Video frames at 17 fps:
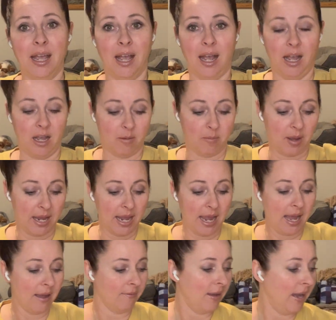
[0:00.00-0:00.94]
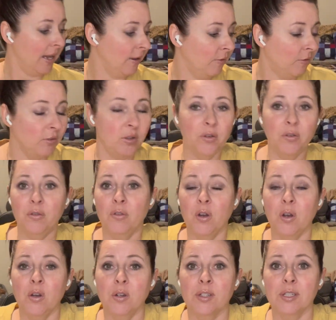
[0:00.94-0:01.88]
I have had a few
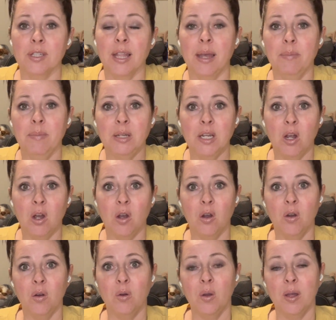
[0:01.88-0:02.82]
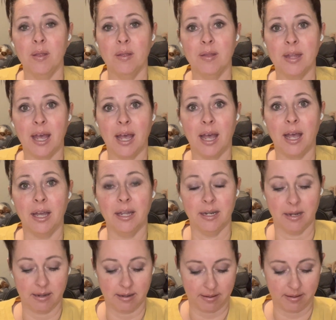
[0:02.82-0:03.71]
folks let me know that